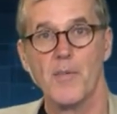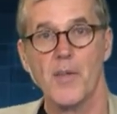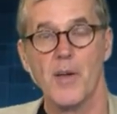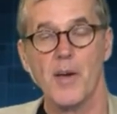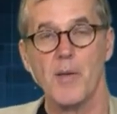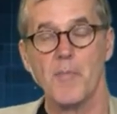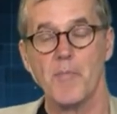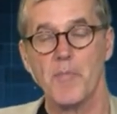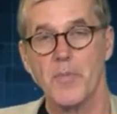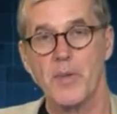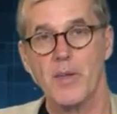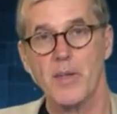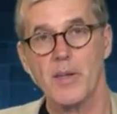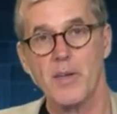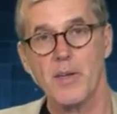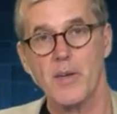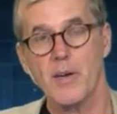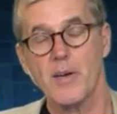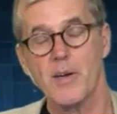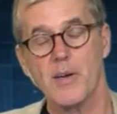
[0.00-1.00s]

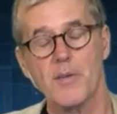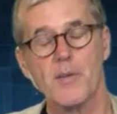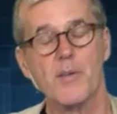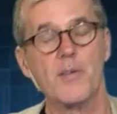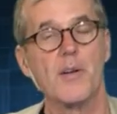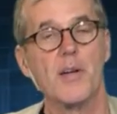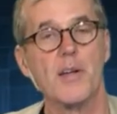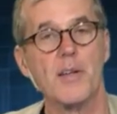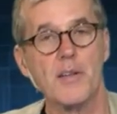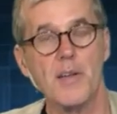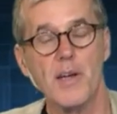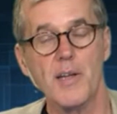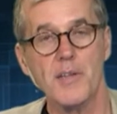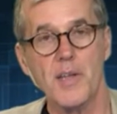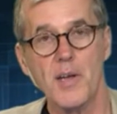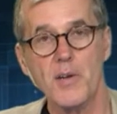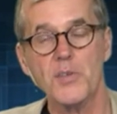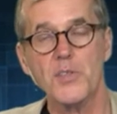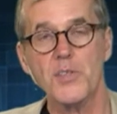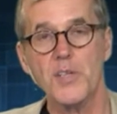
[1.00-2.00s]
I
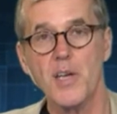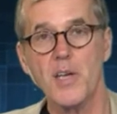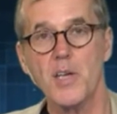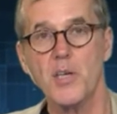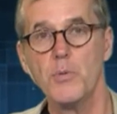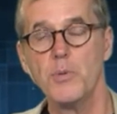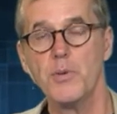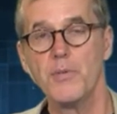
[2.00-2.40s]
dare say you